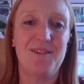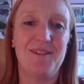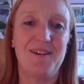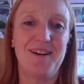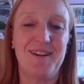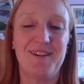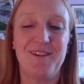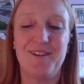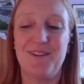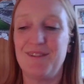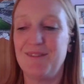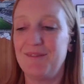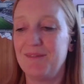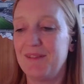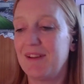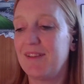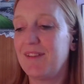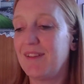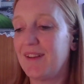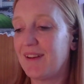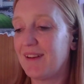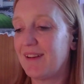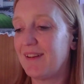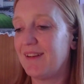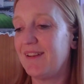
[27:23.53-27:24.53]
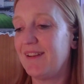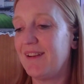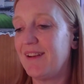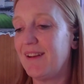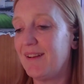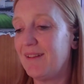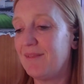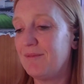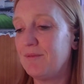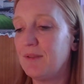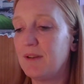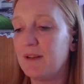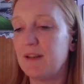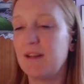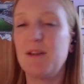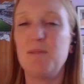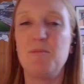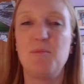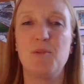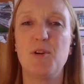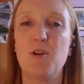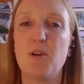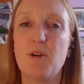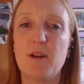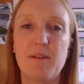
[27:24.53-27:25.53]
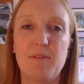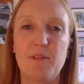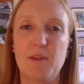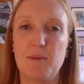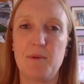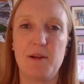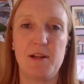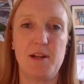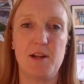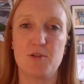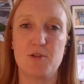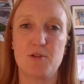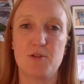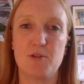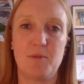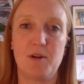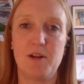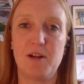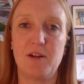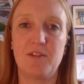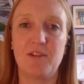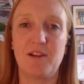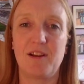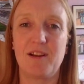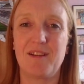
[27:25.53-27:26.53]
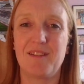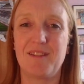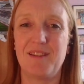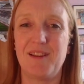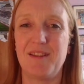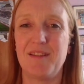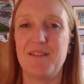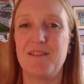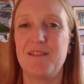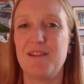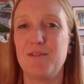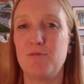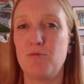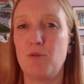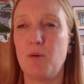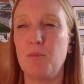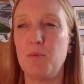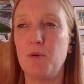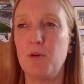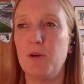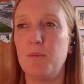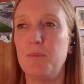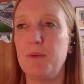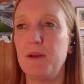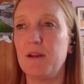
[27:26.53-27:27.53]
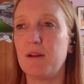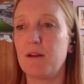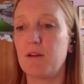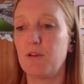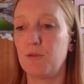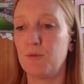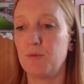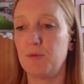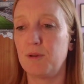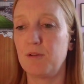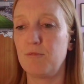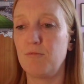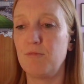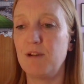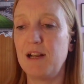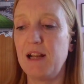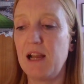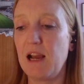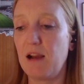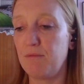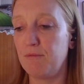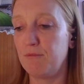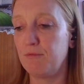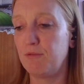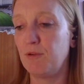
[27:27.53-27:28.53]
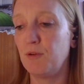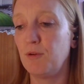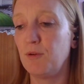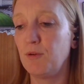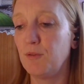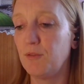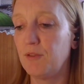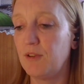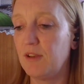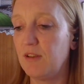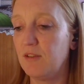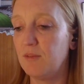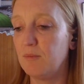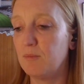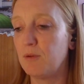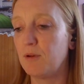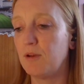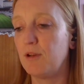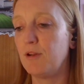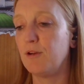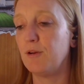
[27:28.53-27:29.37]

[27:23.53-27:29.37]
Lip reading: I know, exactly, yeah. We're not giving them any extra money, because like I say, they did rob her a bit because we didn't really have them for a whole season, but